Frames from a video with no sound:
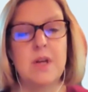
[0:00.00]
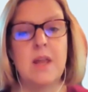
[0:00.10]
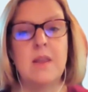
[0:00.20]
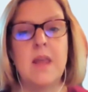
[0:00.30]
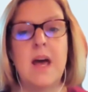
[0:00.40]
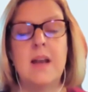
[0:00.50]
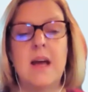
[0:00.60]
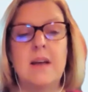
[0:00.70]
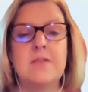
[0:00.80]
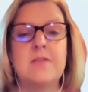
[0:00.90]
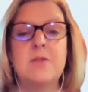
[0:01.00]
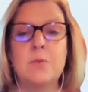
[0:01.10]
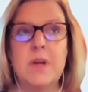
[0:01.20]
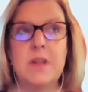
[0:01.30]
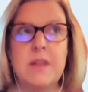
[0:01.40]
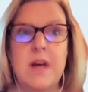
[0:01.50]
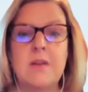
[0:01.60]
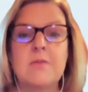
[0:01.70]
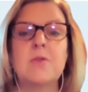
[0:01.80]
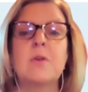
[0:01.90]
And that has to do with
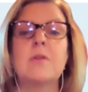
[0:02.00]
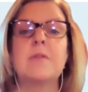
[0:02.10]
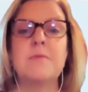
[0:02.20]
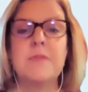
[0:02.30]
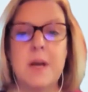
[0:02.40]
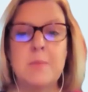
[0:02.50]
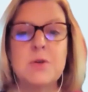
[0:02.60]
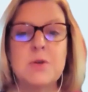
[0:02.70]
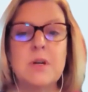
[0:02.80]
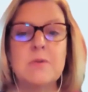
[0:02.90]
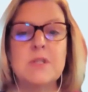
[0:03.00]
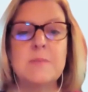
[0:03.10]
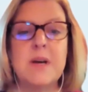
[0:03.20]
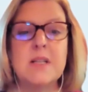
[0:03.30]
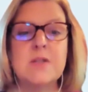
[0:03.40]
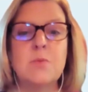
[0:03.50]
that sort of inflammatory response,